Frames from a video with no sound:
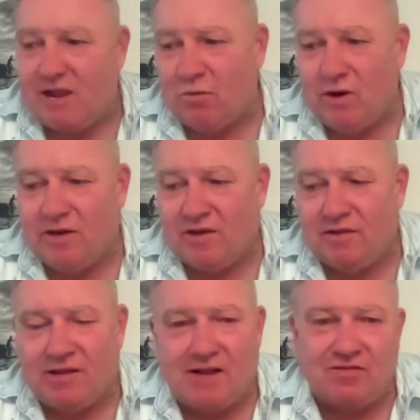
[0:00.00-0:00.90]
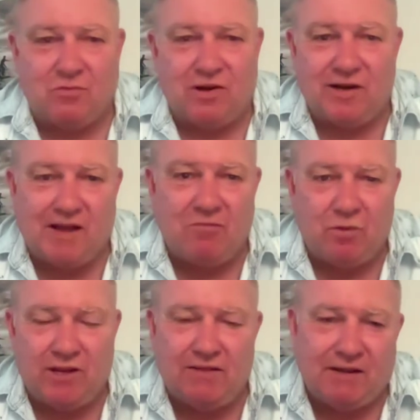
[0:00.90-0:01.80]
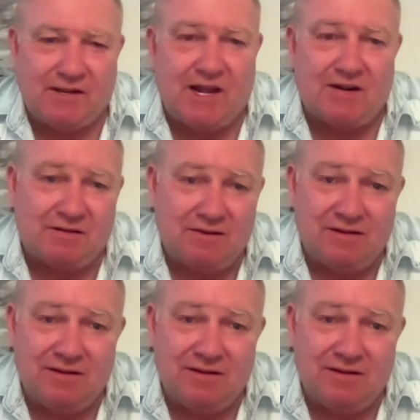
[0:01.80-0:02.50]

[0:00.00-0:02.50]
a week to get the custom one done, but we can get that done